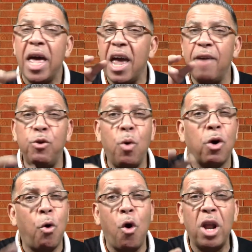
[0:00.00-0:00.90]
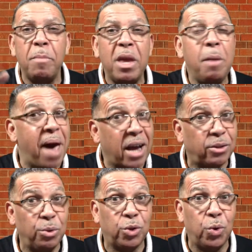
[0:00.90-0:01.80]
if you are calling me back
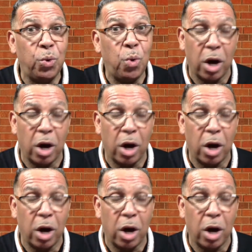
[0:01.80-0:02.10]
to school,